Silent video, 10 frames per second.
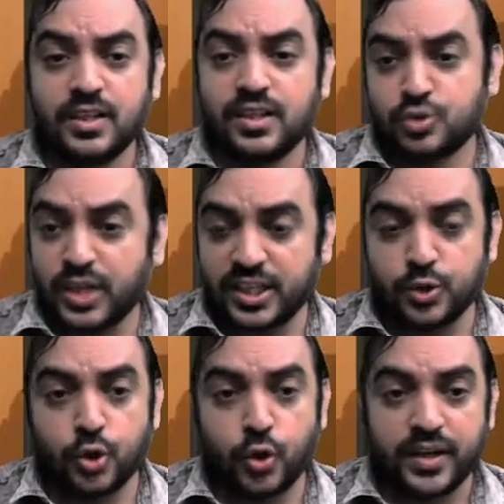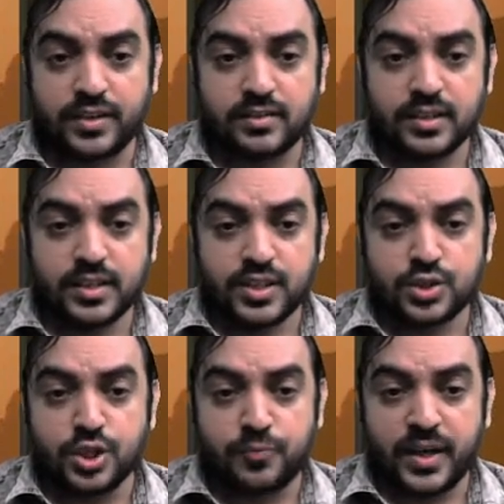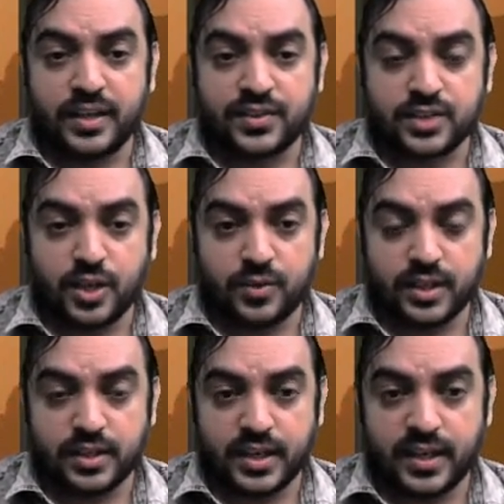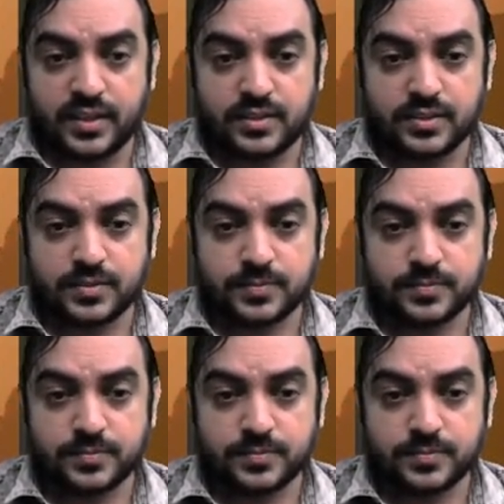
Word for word: so that you know it. So if my discounting rates